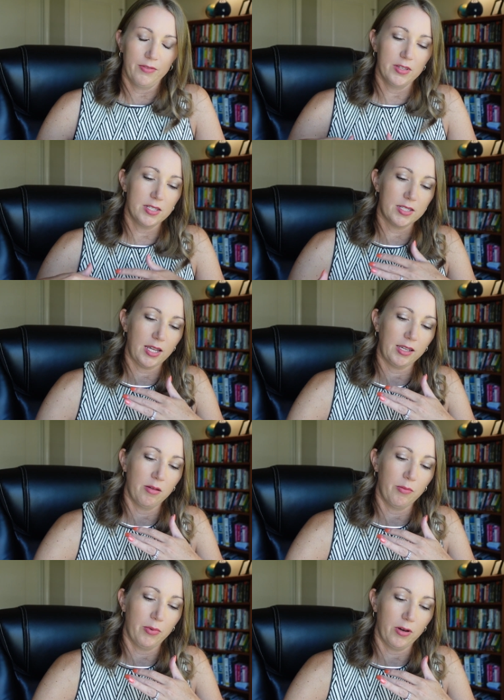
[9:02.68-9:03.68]
the
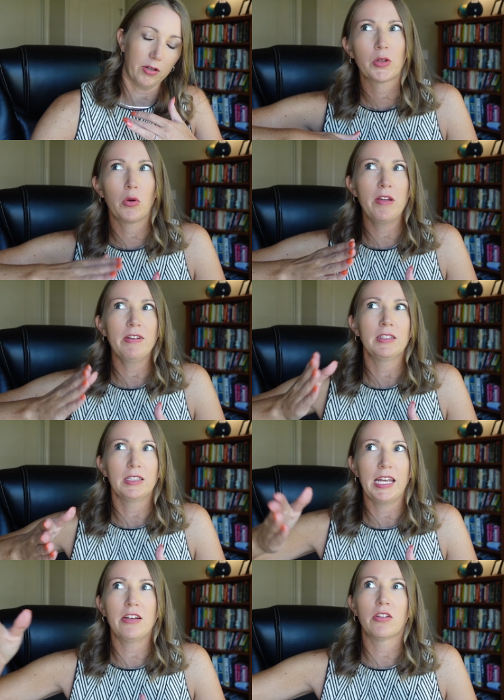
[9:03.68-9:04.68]
second book, or
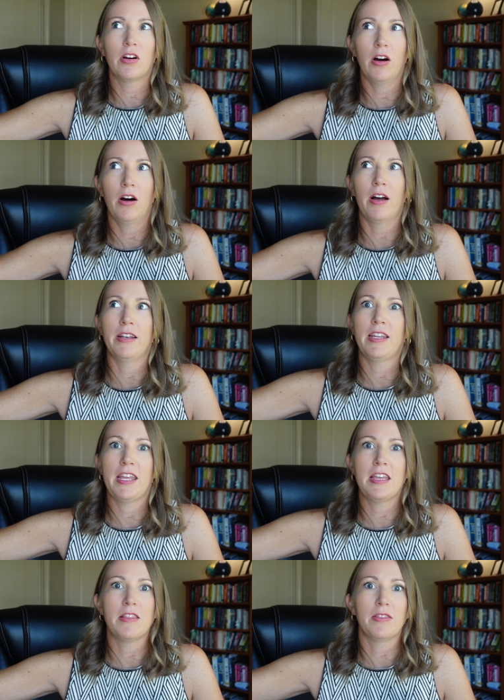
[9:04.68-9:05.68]
even later on
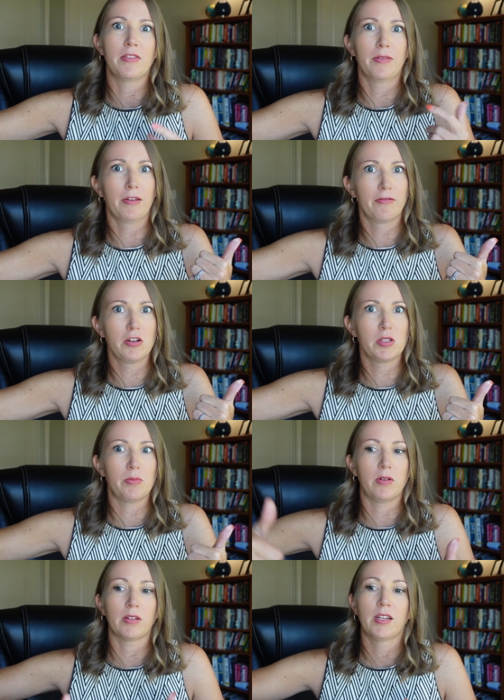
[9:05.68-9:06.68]
in the
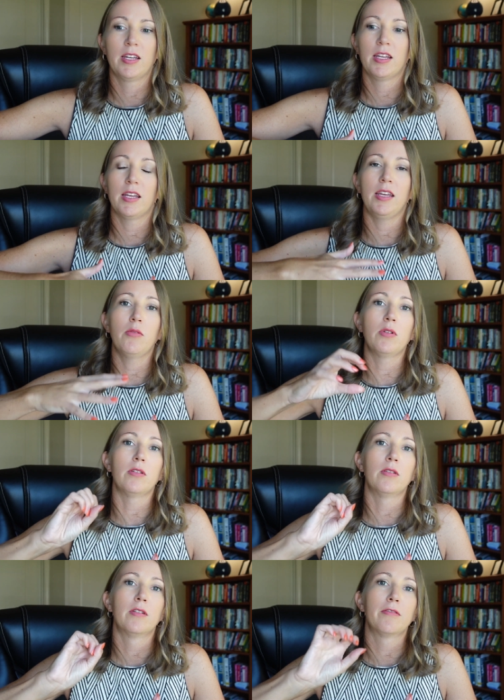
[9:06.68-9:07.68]
first book, it
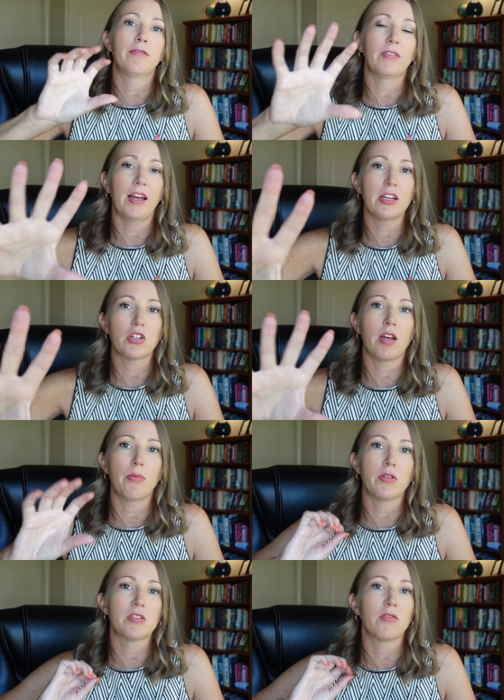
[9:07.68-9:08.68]
will flash
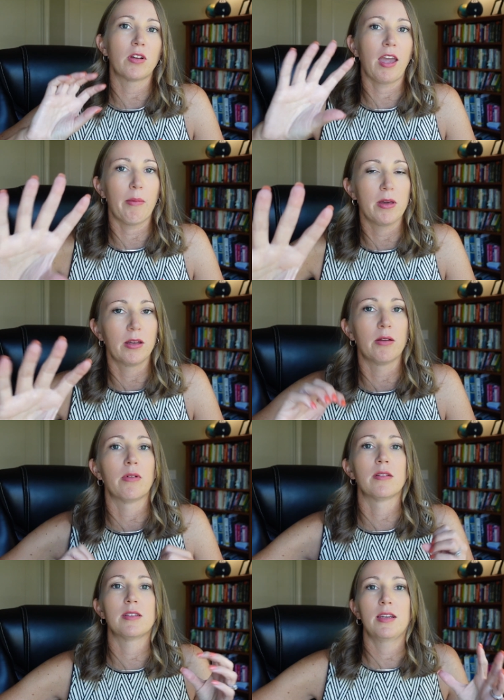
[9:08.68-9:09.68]
up those vocabulary
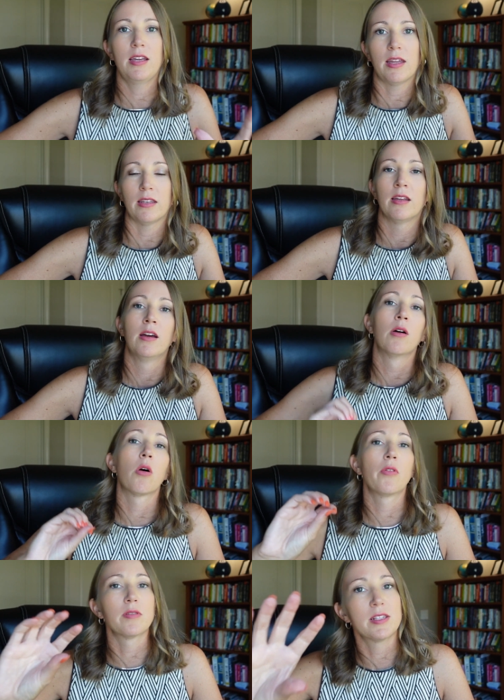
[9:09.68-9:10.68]
words again,
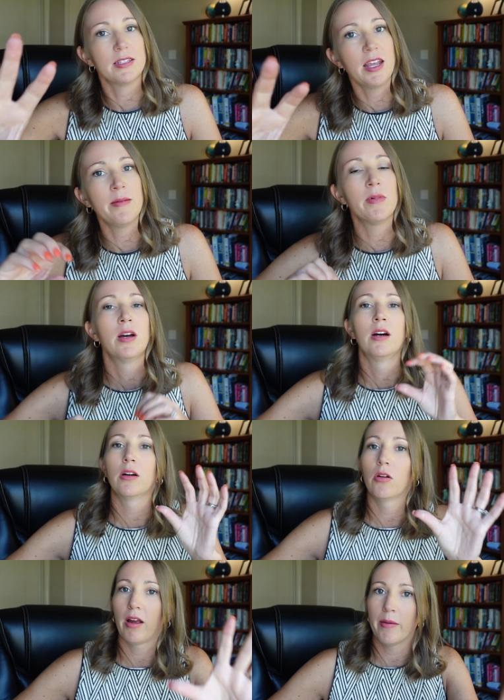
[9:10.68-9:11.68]
or those same
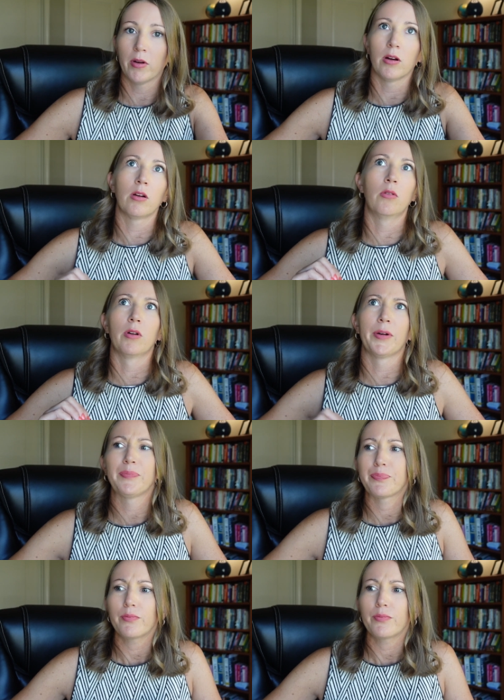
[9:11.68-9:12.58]
grammar or